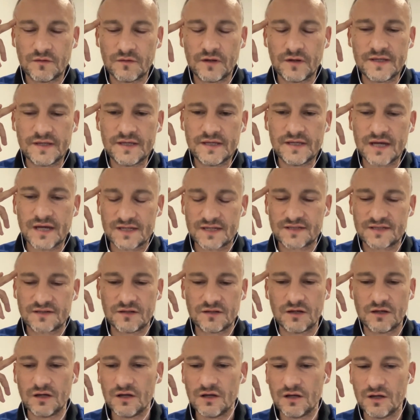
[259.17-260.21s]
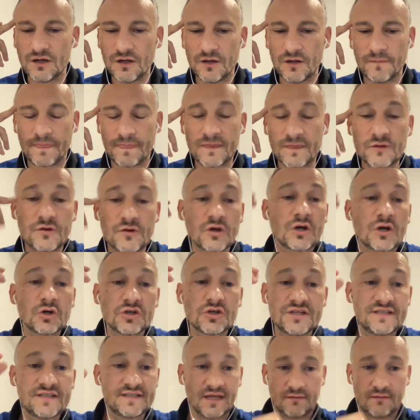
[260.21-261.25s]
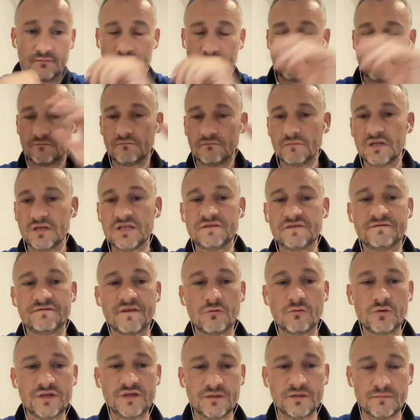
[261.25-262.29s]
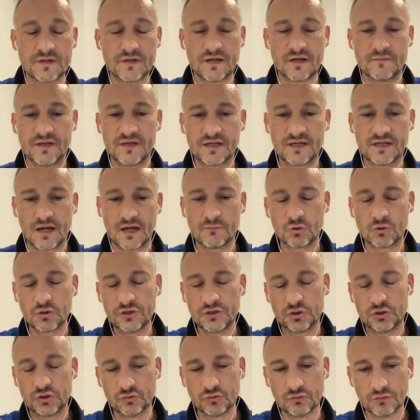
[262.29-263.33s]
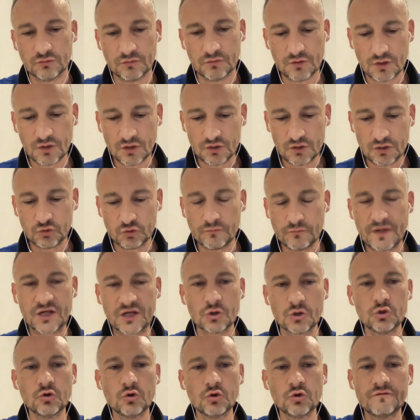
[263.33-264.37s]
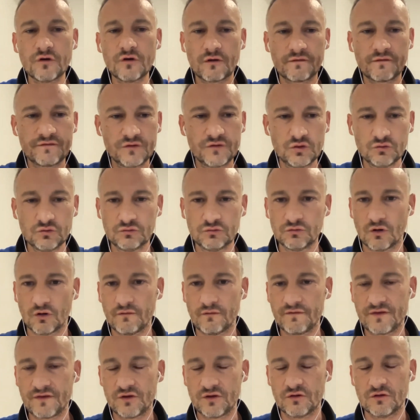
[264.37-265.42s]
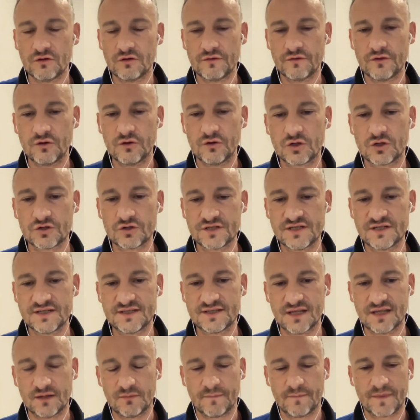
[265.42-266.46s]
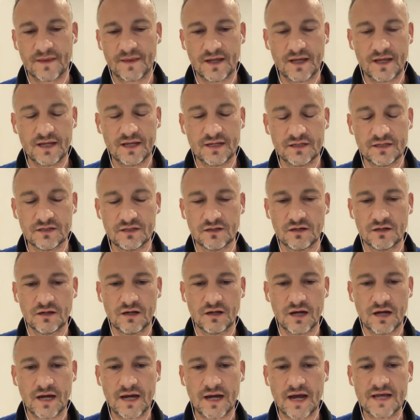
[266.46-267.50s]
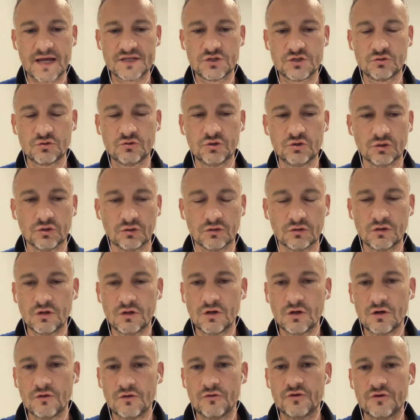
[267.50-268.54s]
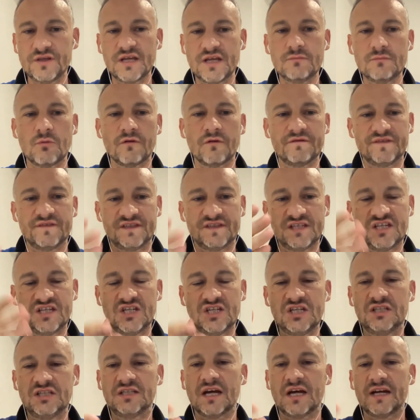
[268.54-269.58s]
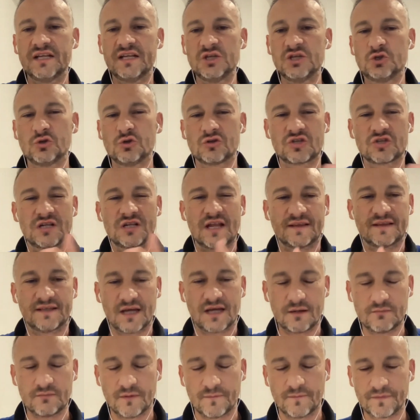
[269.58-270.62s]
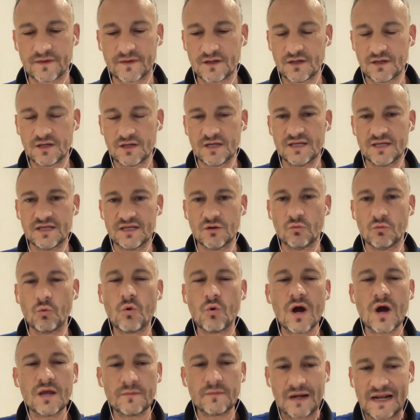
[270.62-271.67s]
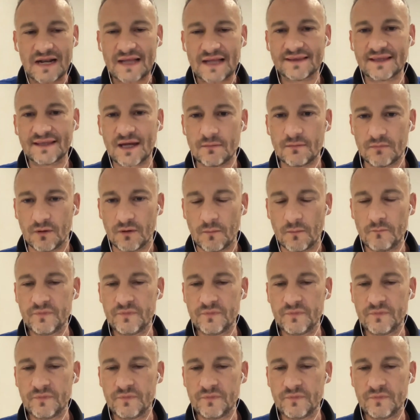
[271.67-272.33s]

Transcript: Yes, the ecosystem is very dynamic. I'm going to make an overview of the ecosystem. And as you know, the name of Digital Insurance LatAm. Why LatAm?